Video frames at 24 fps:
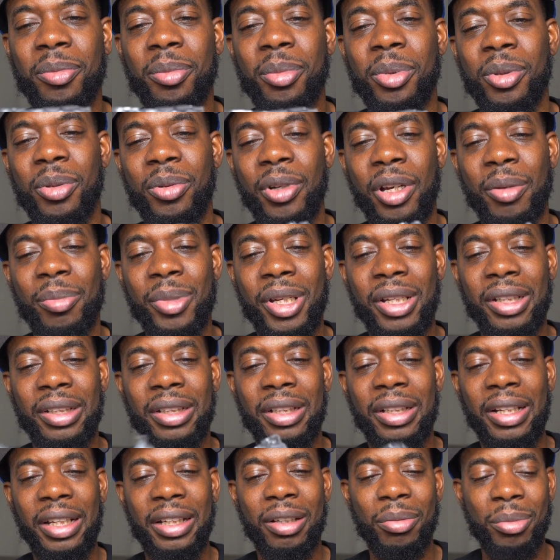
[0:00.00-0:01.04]
Put it right back in
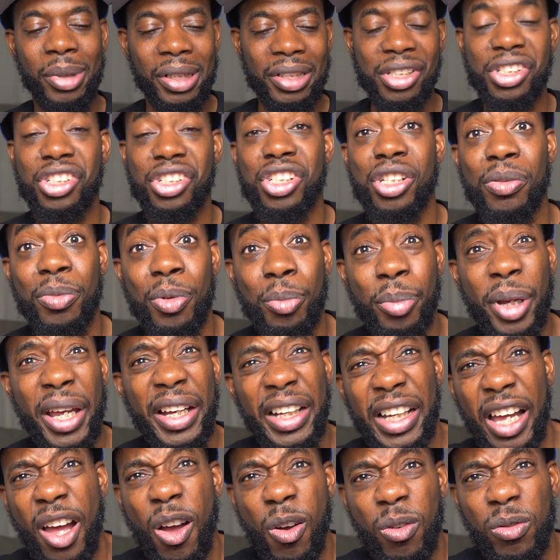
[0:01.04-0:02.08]
there like I'm about to ship it
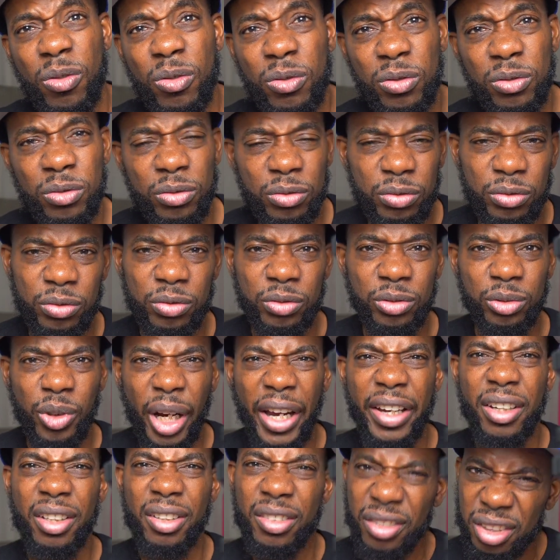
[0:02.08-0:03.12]
back out.
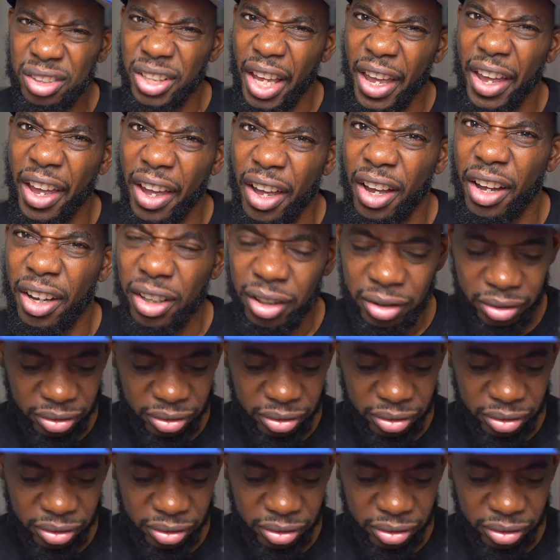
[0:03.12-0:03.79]
Right? Yeah.